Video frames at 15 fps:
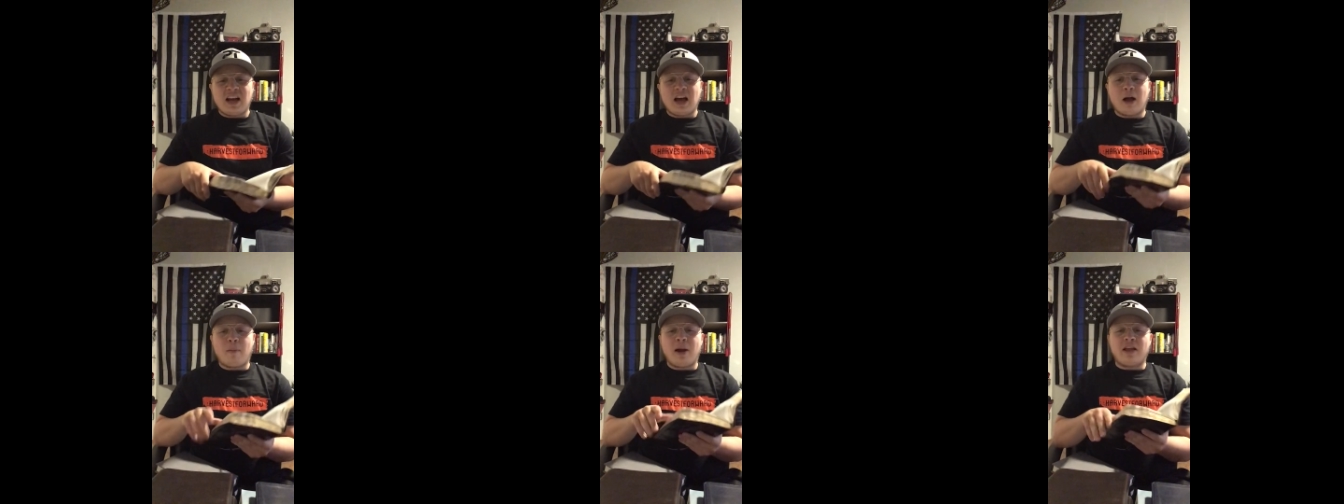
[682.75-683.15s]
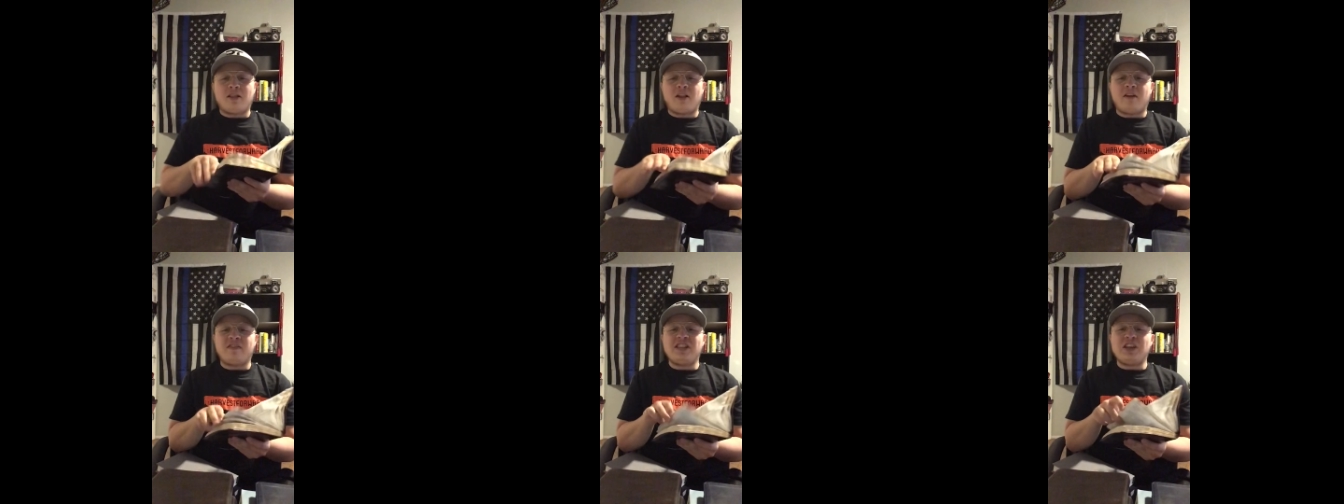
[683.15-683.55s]
I
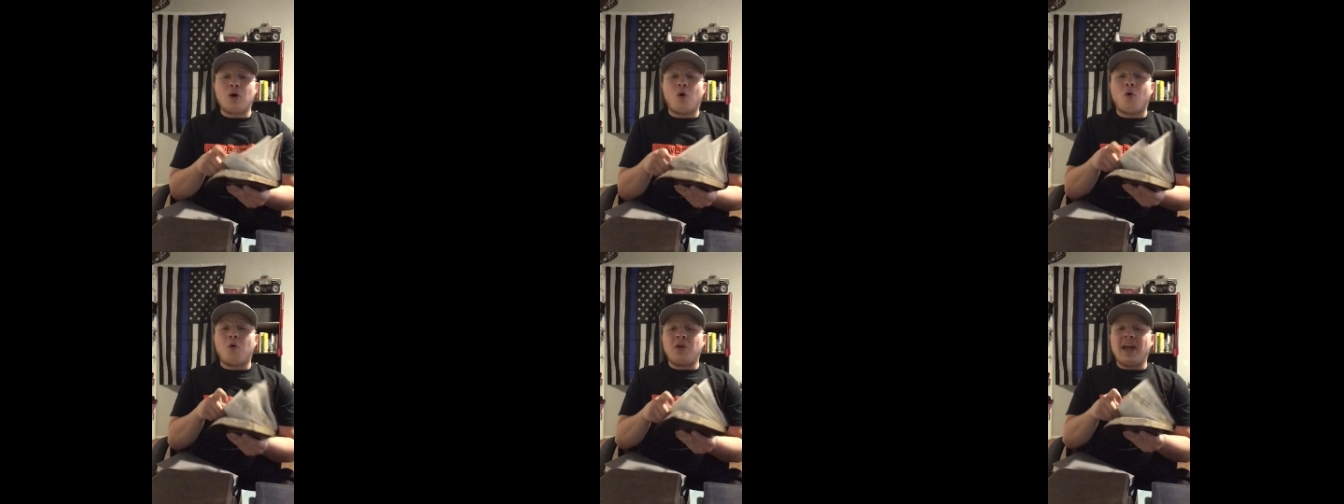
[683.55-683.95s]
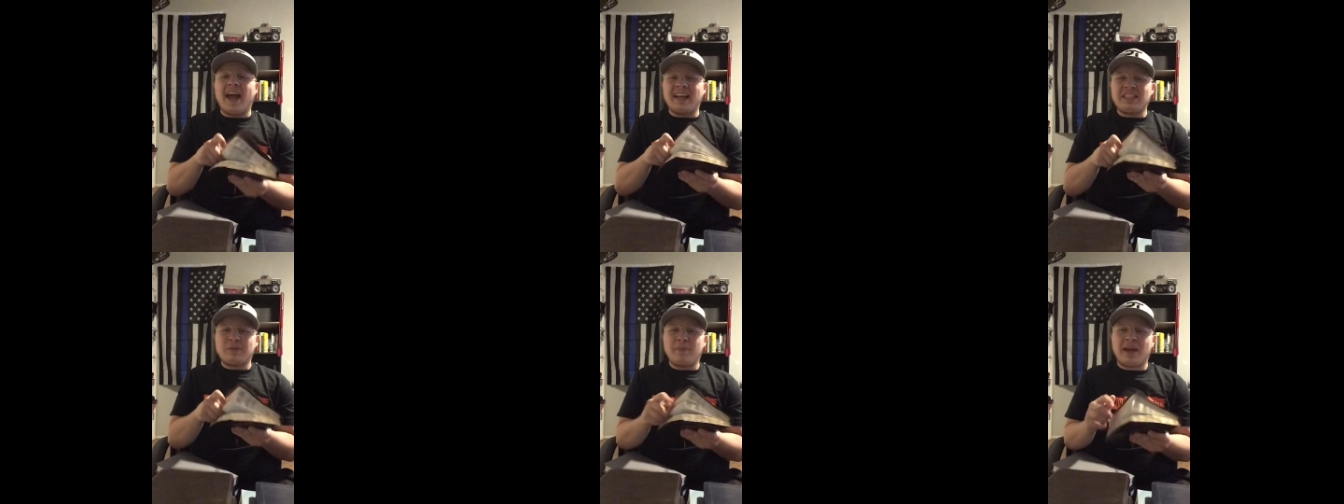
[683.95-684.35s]
love the old
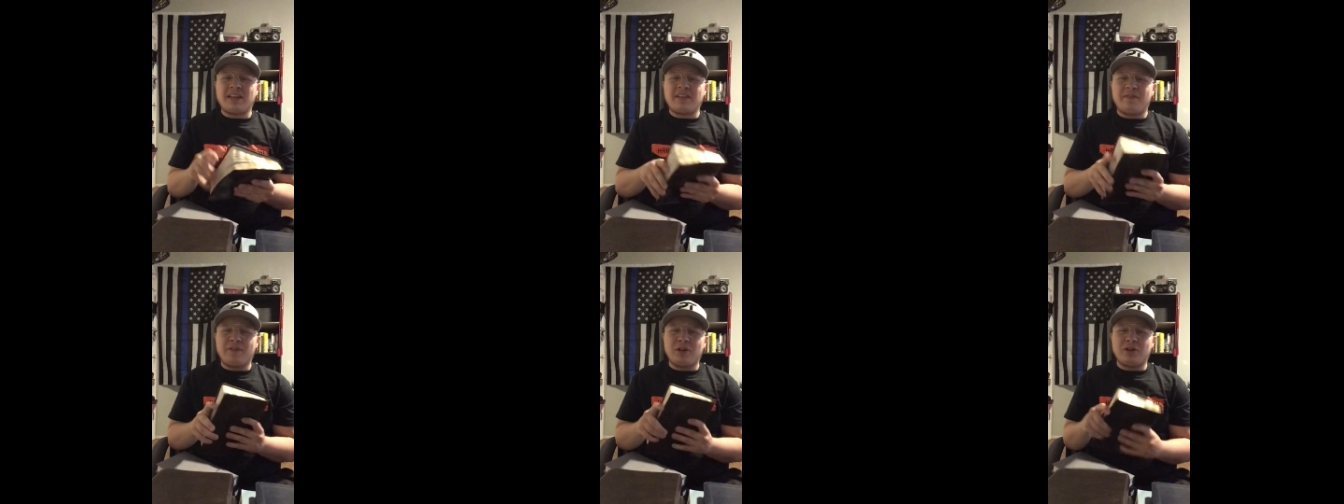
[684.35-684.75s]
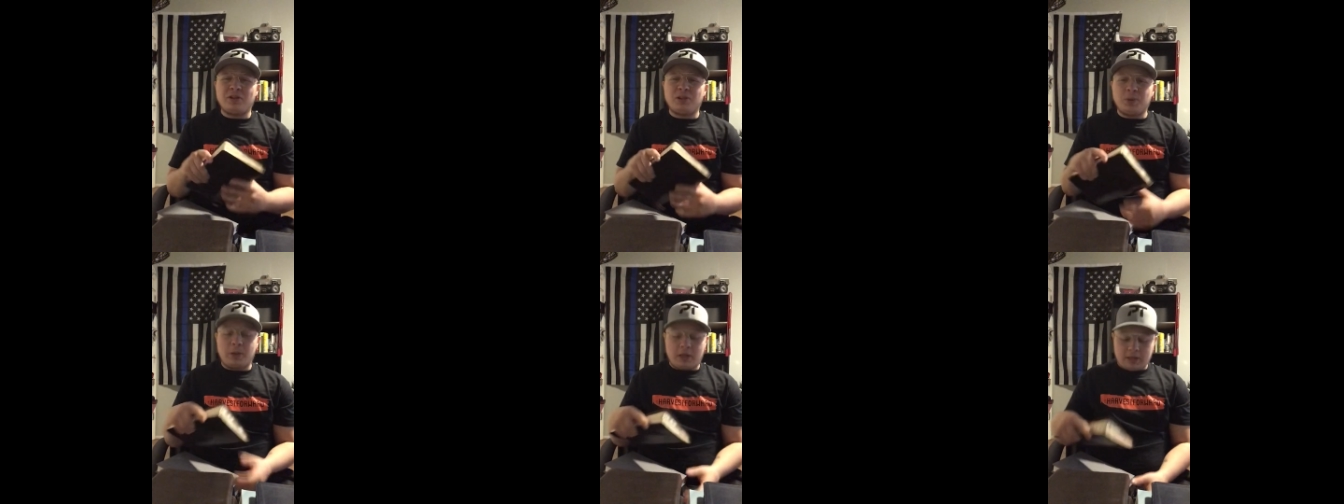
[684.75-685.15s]
aspect feel
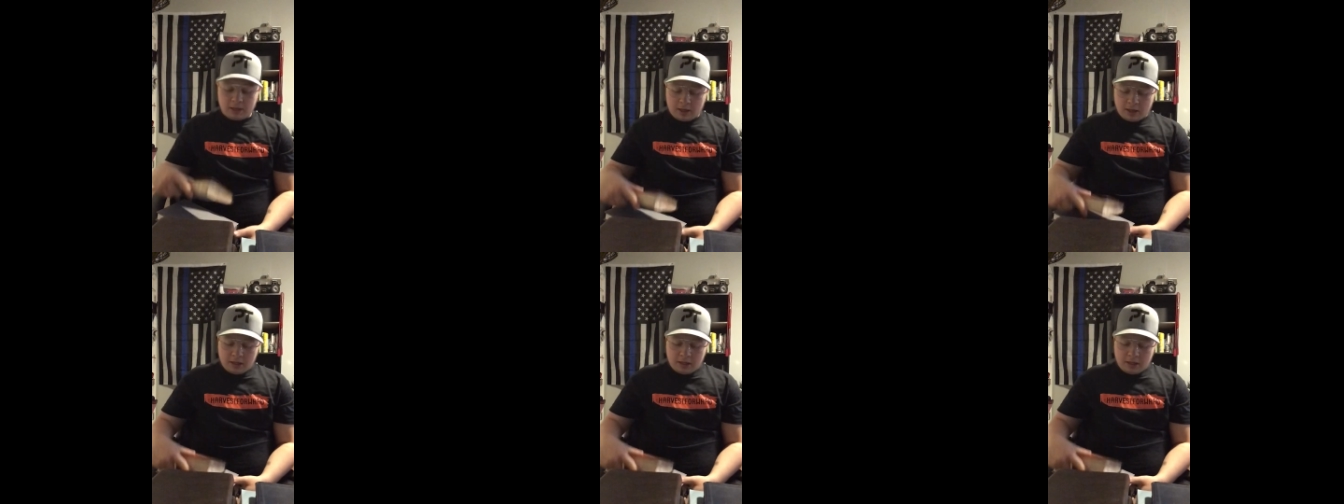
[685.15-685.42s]
to it.